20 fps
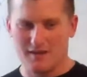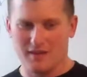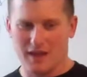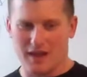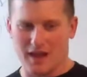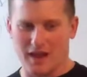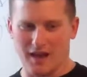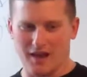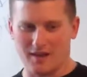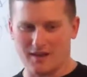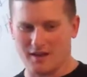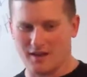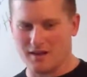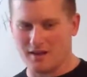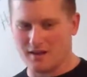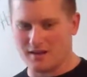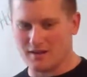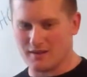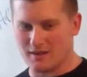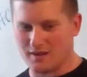And
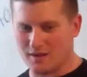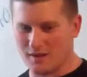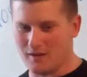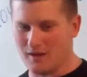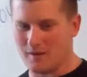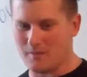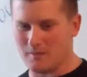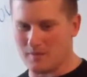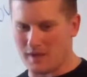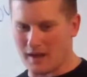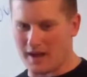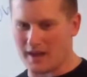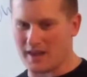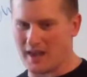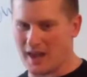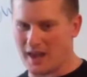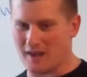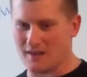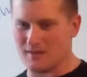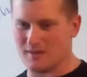I
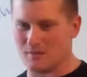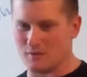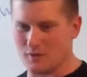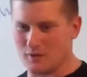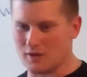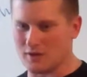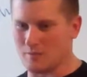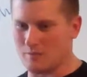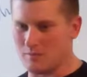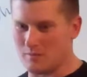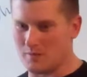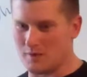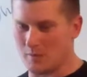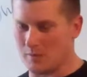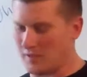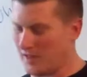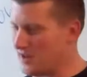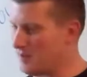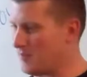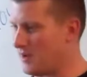can't really
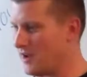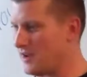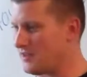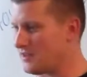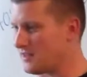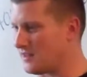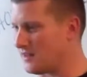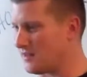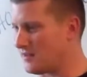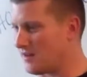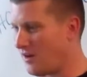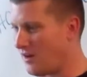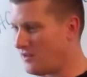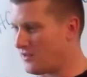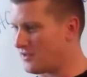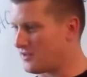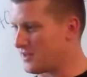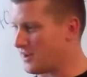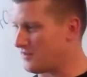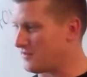complain about anything. All
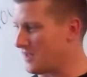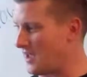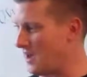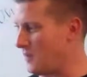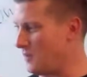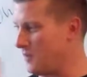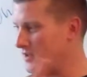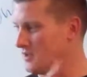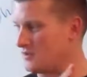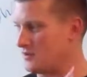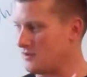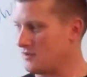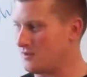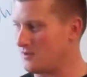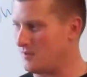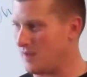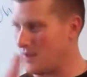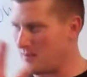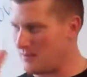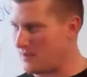the stuff that I went through
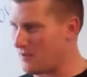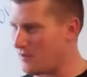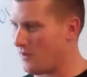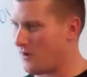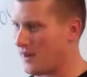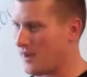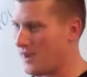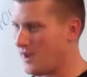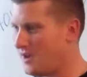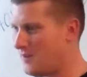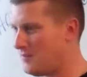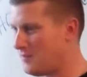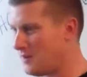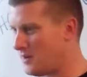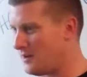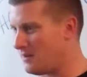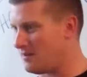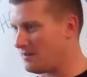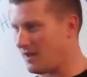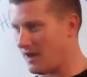made me who I am,
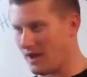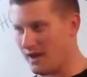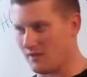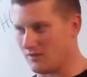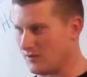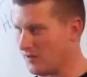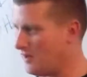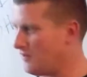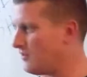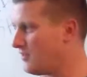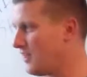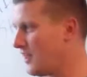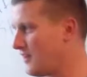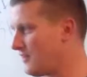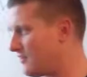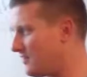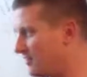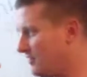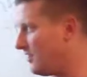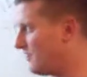and I love life.
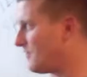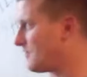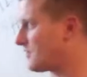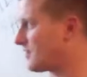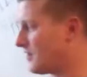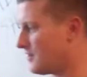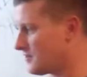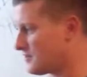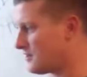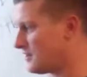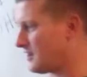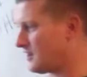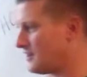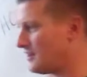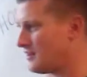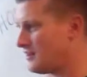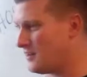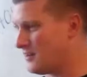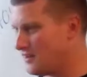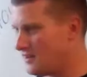I love this country,
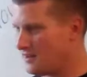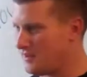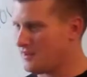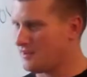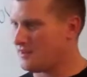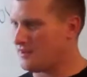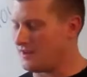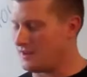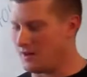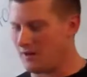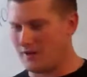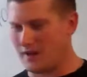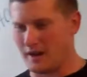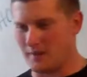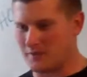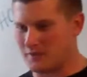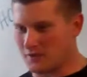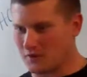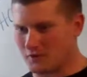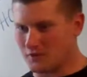and and
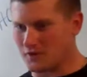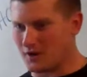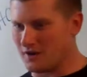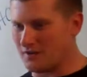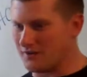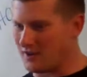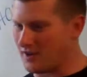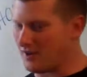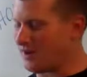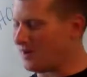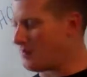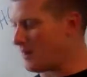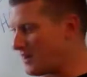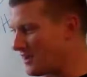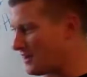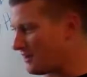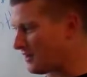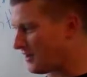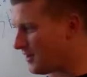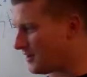I'm still serving. Hell, I
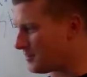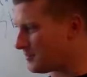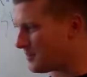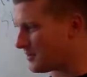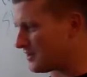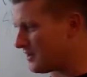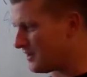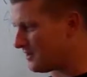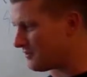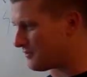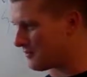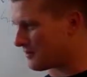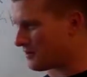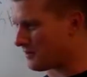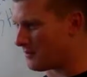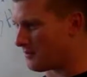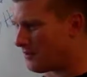might get called up again if we go to